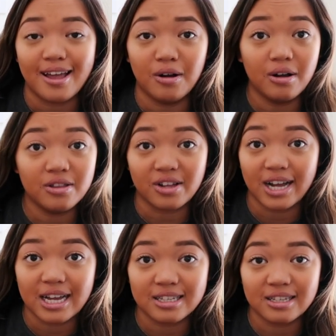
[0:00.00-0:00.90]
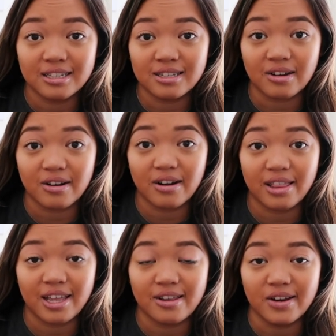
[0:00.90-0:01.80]
and all the classes
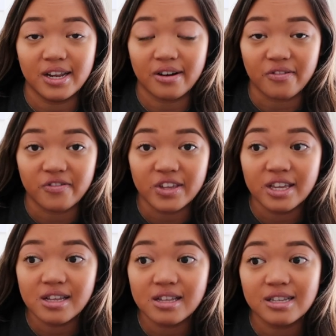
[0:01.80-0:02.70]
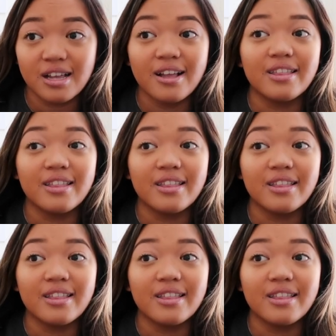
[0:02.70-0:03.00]
that you need are filled.